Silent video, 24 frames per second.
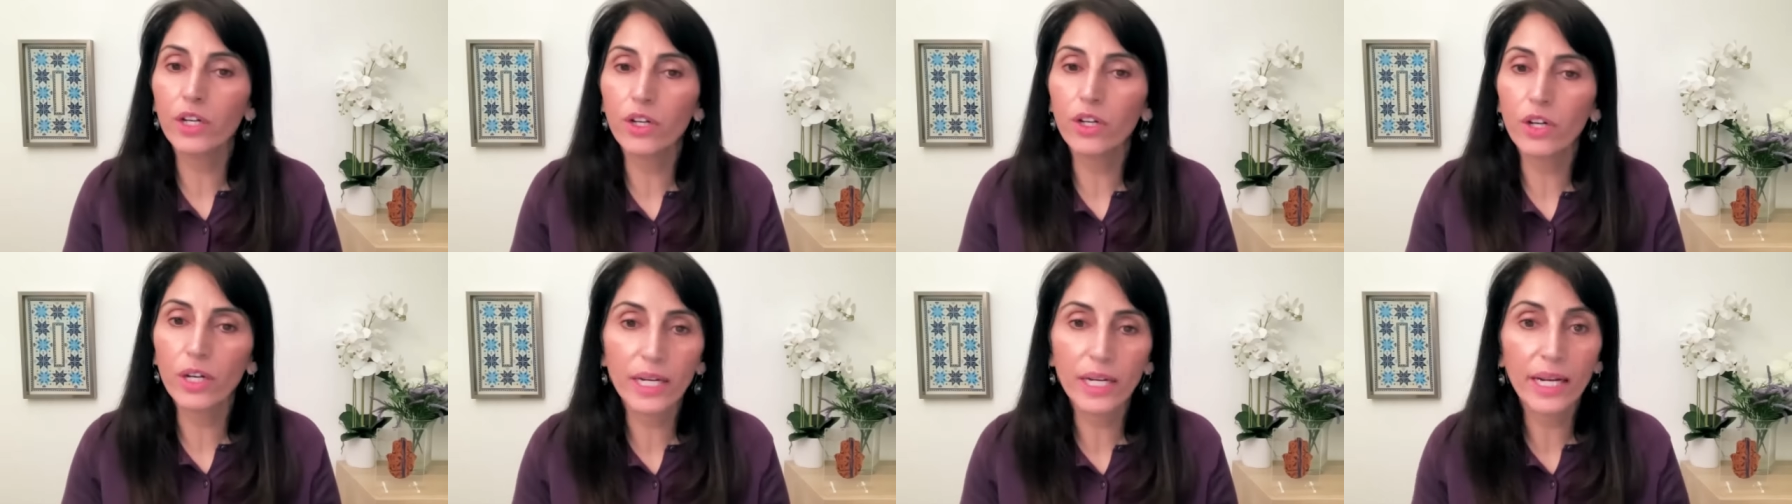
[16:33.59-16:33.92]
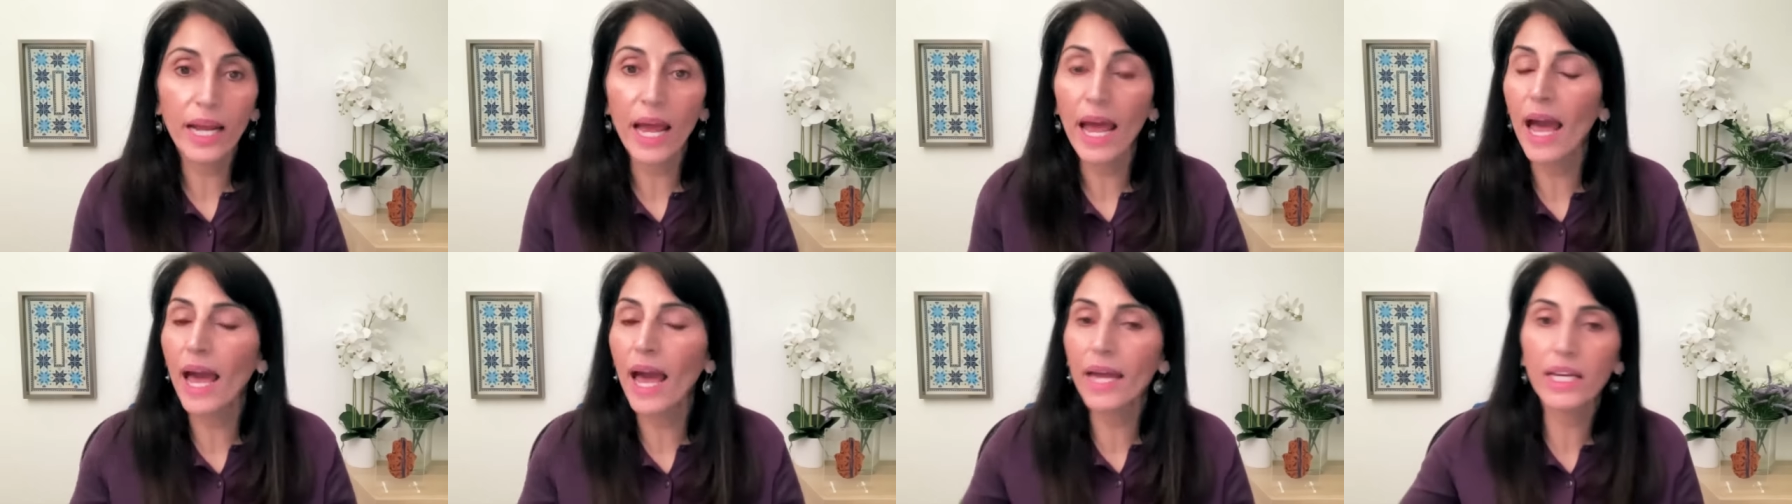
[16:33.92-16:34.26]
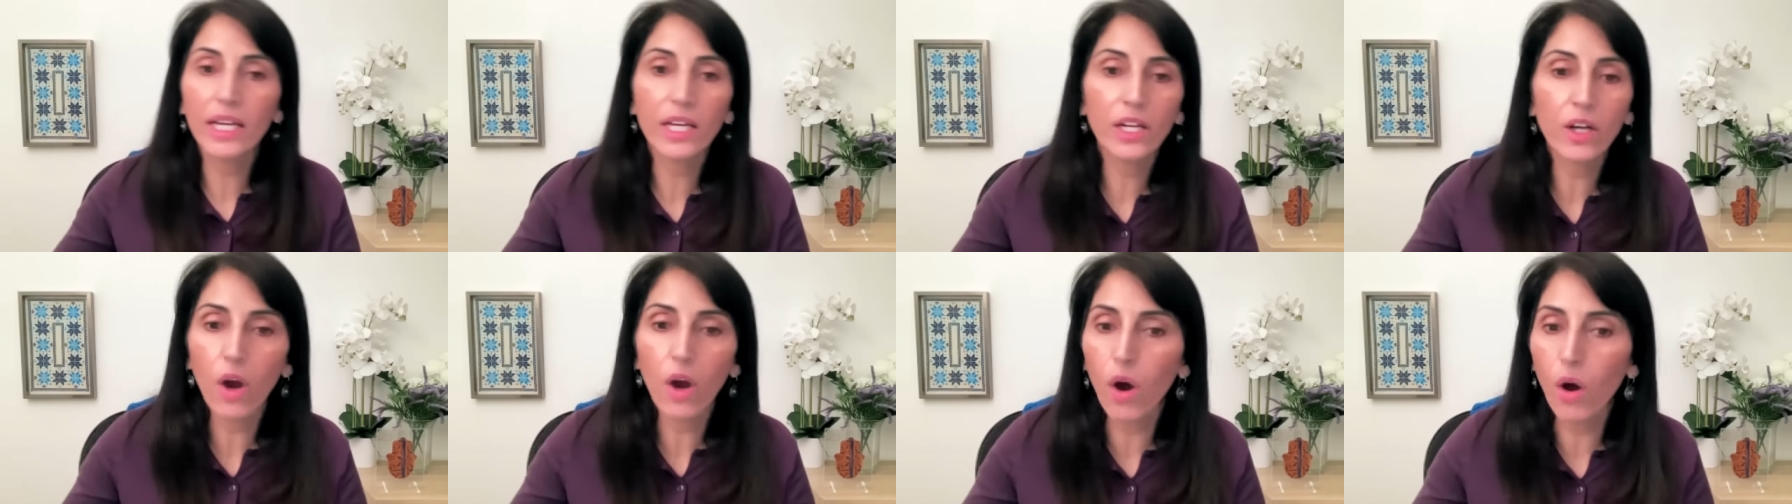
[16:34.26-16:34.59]
good at
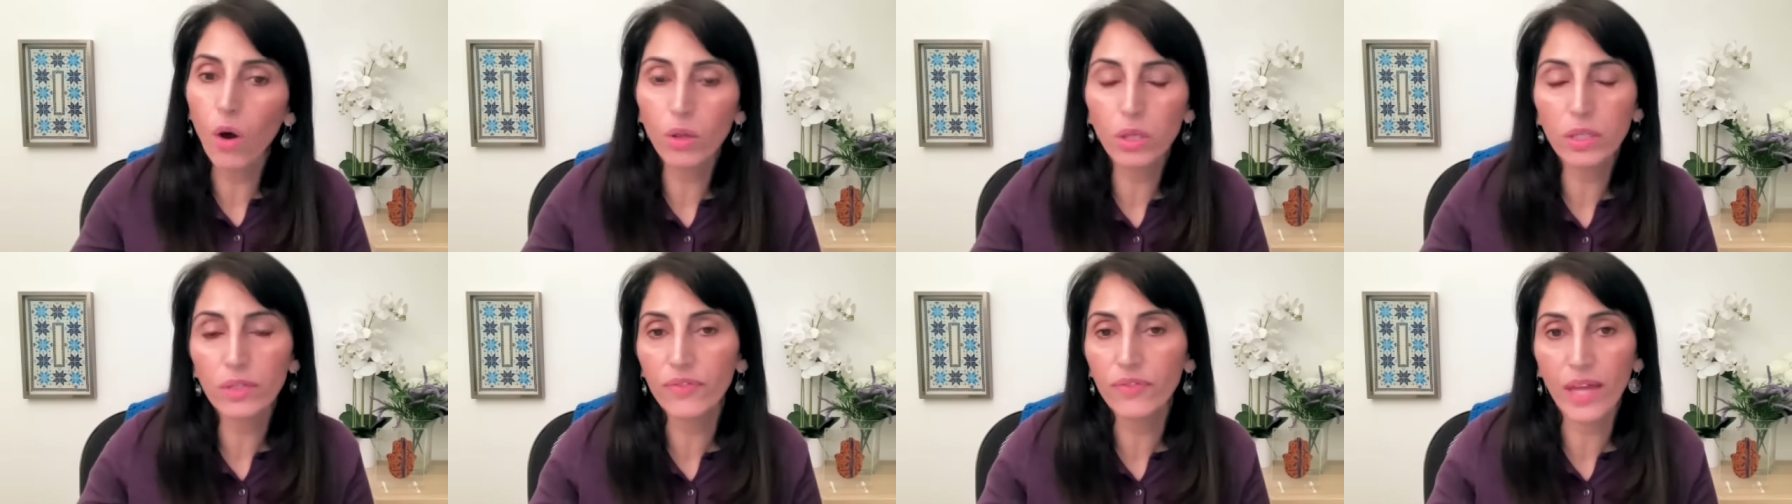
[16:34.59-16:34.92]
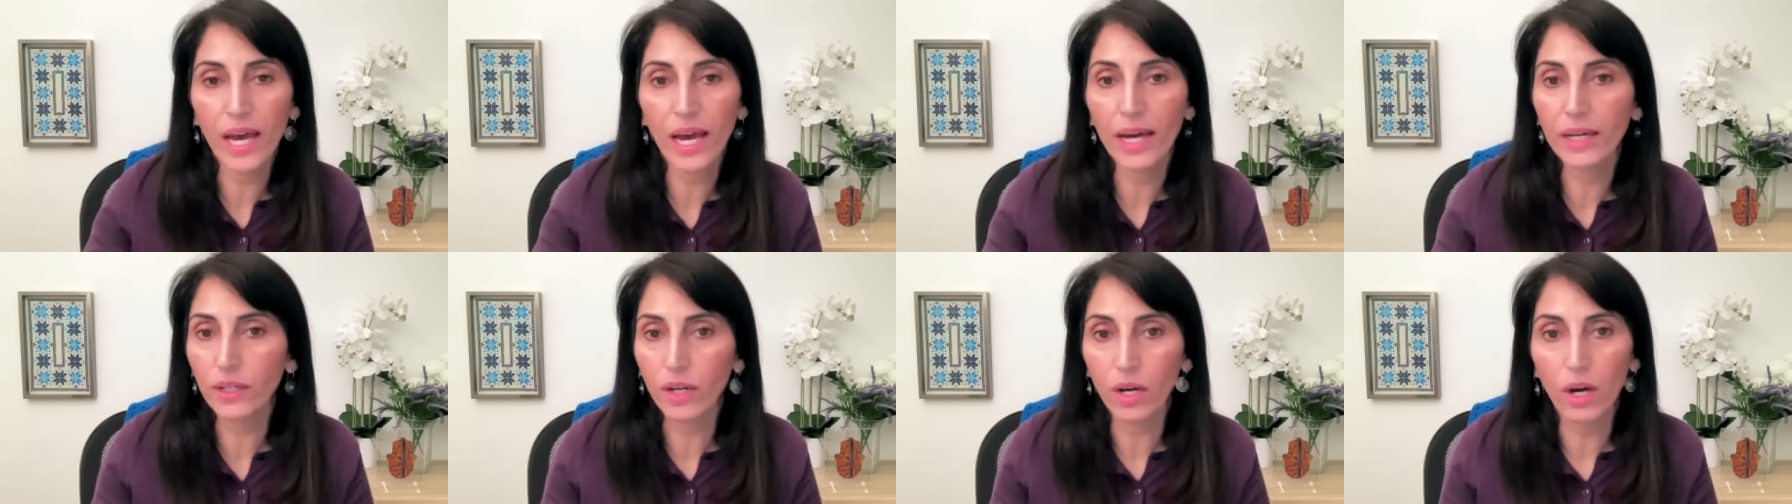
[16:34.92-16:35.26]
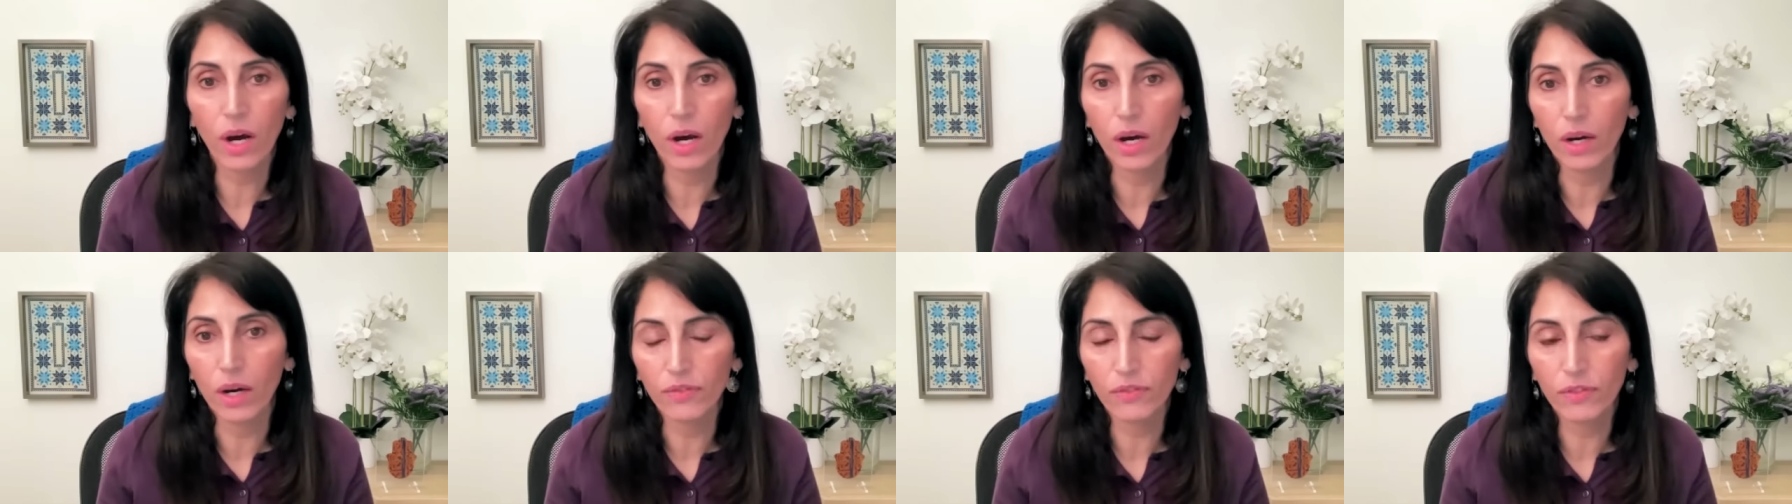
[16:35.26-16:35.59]
heading all of that
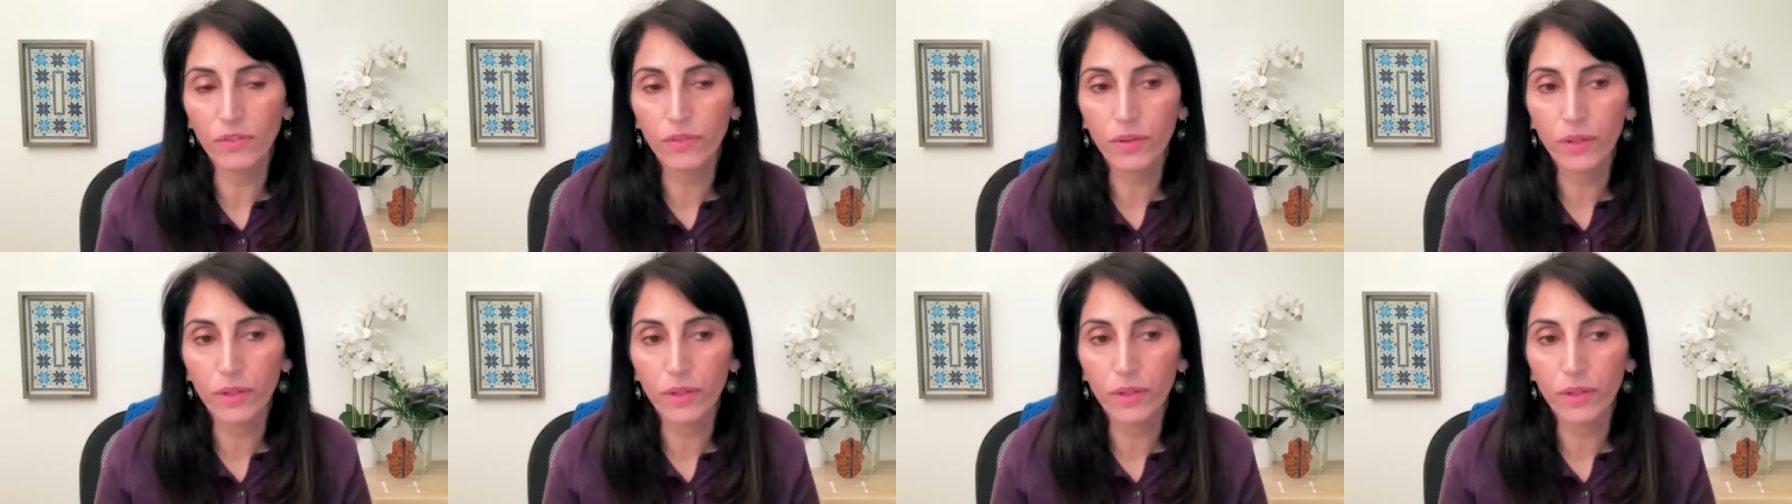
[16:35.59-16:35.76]
off.